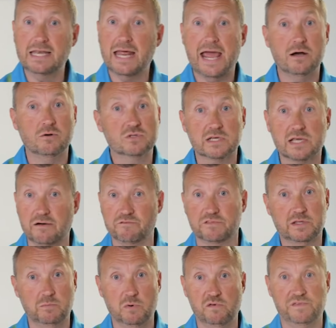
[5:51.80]
how's
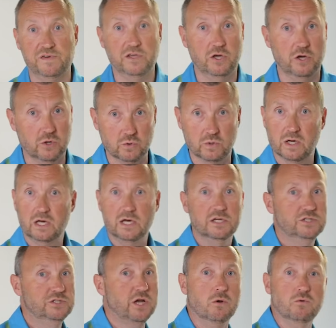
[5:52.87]
comfortable for you.
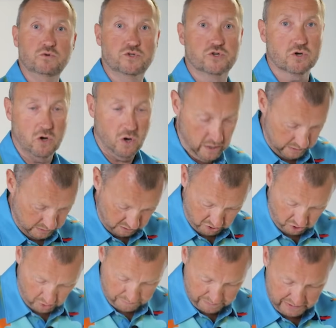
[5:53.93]
Don't try and
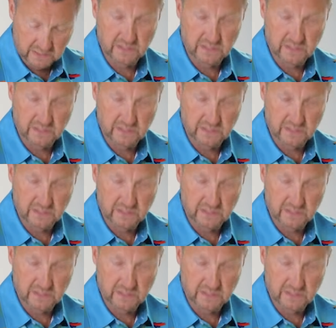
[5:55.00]
copy